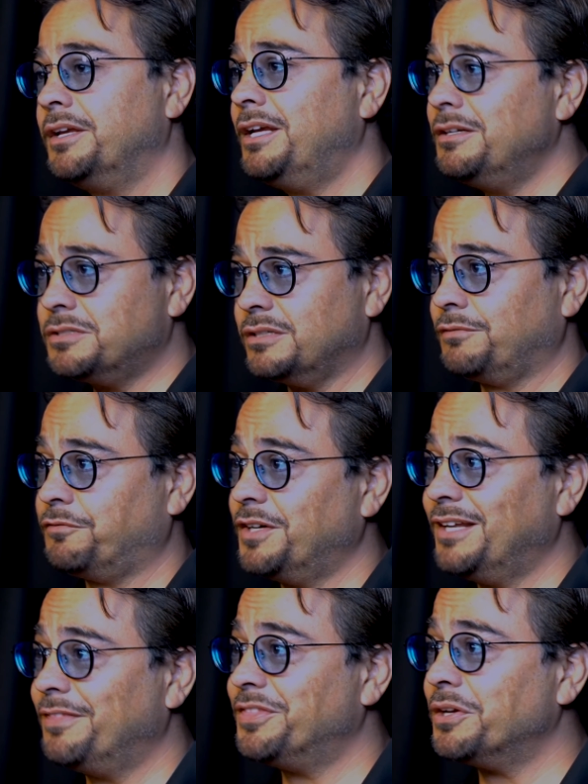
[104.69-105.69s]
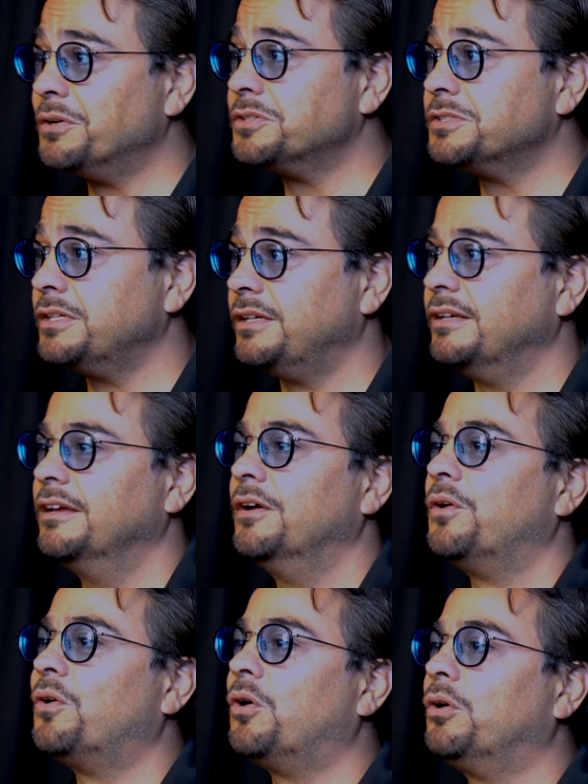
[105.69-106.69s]
he's just friggin' thirsty.
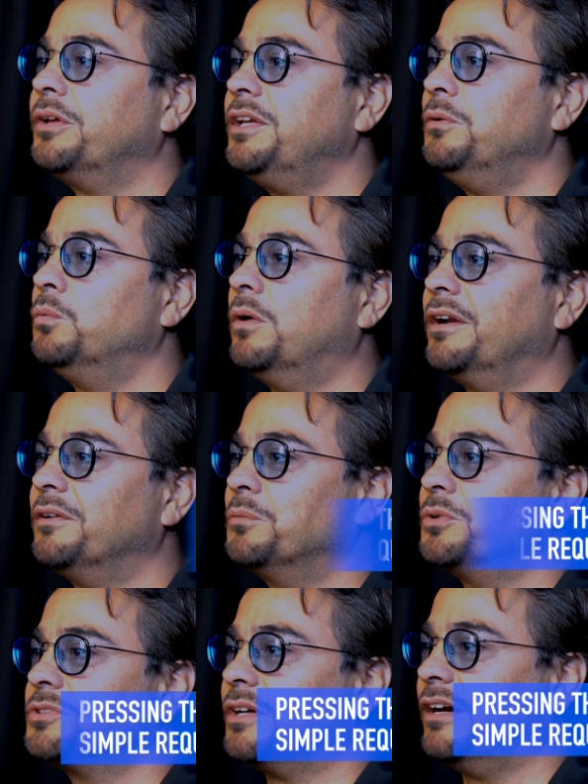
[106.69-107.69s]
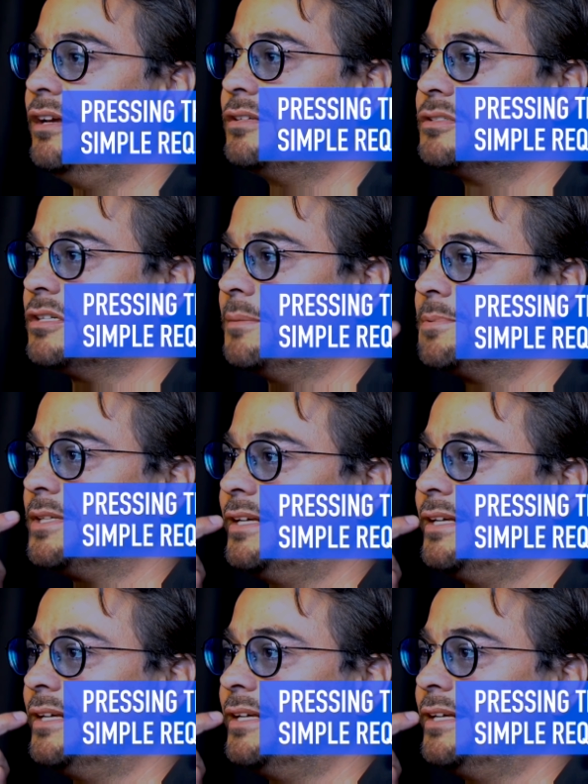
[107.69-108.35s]
All he wanted was ice chips